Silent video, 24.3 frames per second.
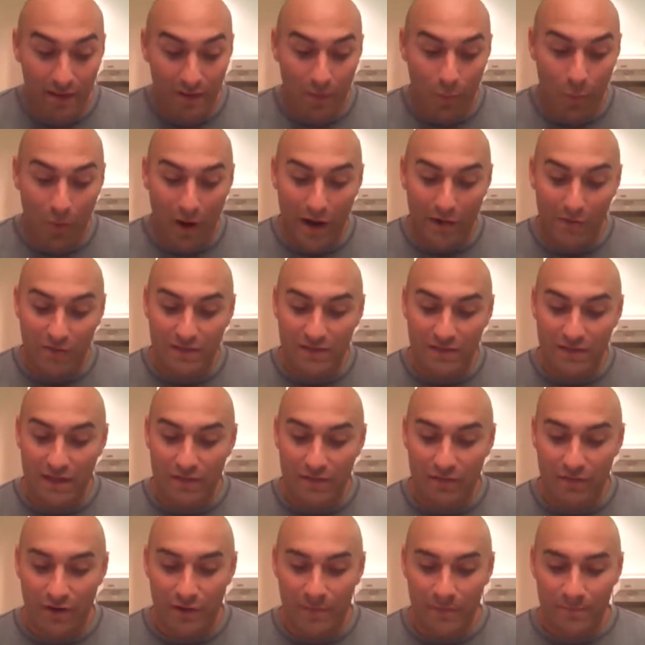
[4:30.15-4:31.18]
Wide
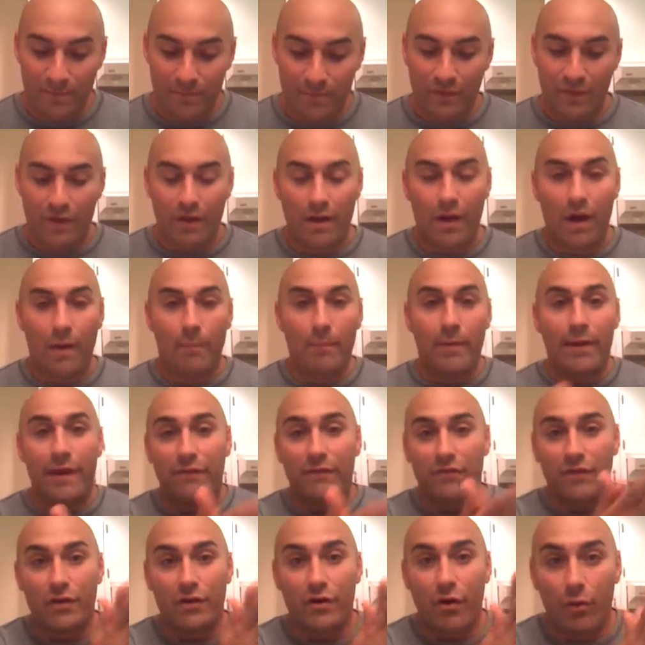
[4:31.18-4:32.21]
receiver, I'm going to
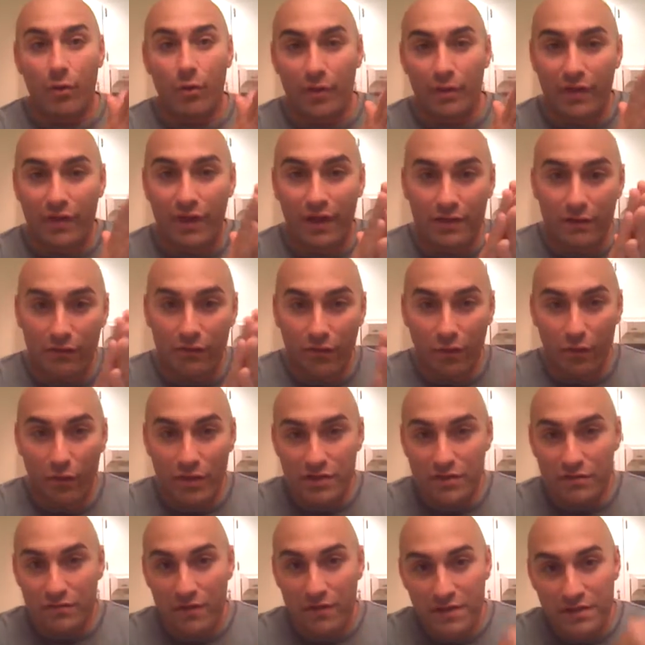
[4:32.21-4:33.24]
have to go with
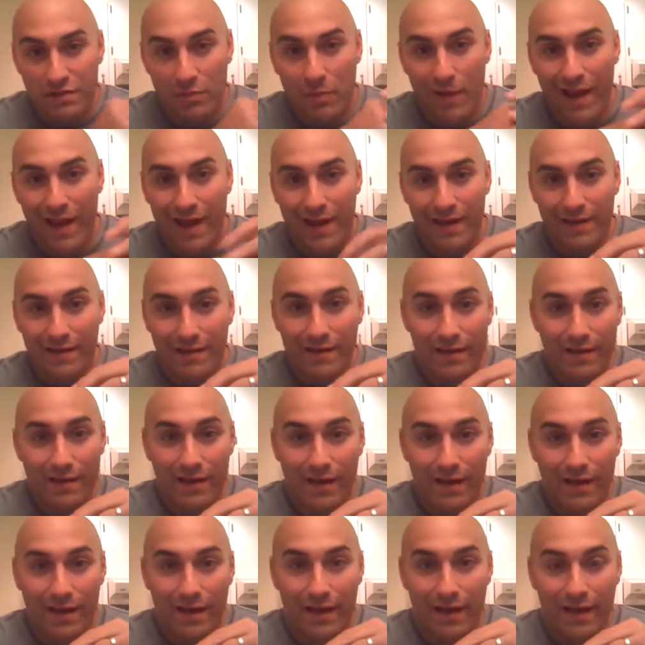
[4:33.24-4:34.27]
DeForge's Reggie Wayne.
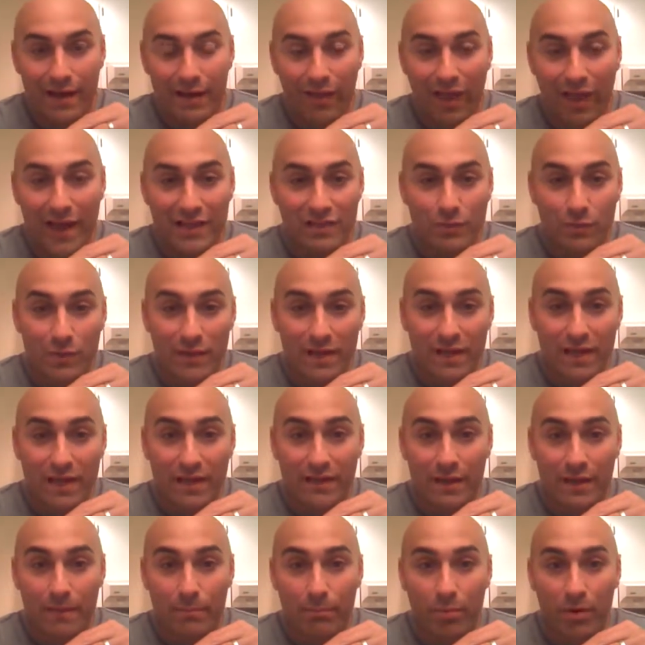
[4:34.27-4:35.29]
Last week he
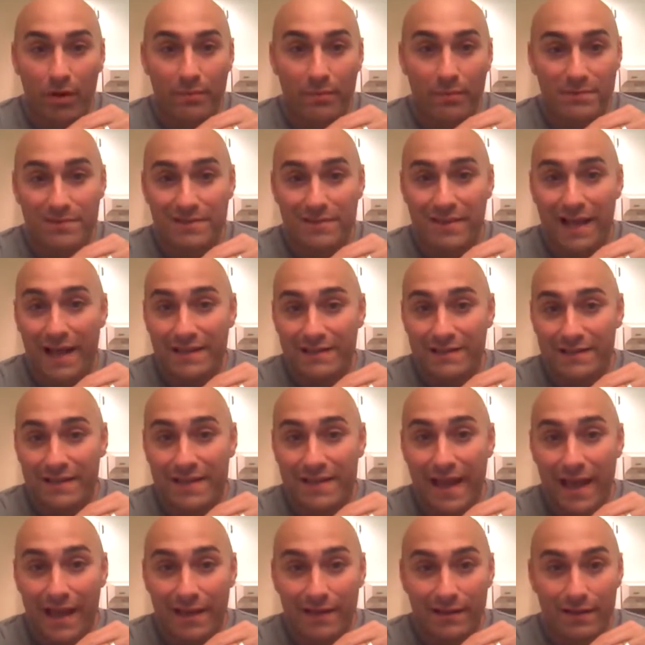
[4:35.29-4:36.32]
ended up putting up some stats at the
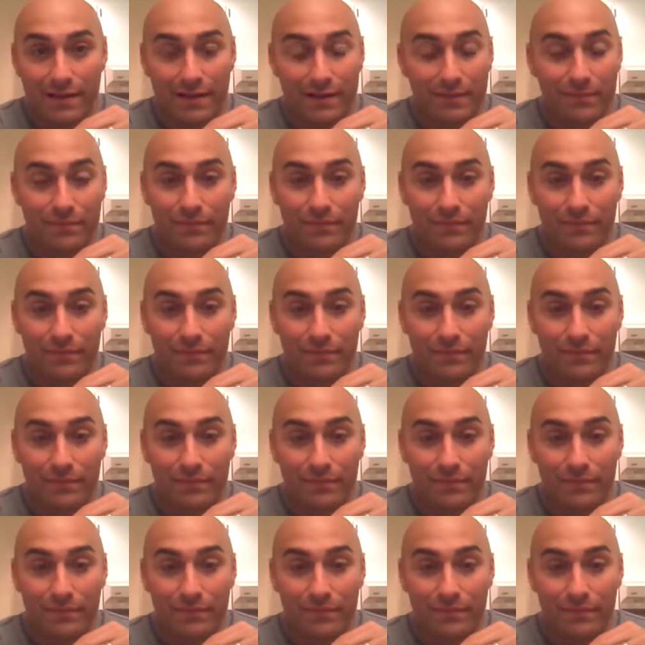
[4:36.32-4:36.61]
end.